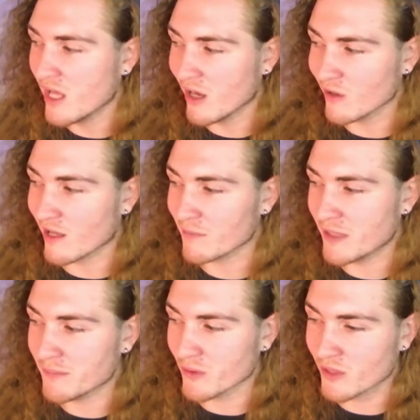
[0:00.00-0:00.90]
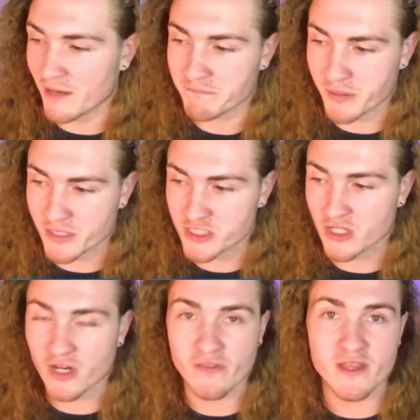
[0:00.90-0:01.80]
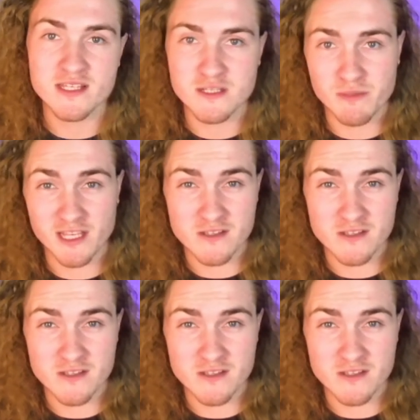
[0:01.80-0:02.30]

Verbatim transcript: a lot of people got burnt on this because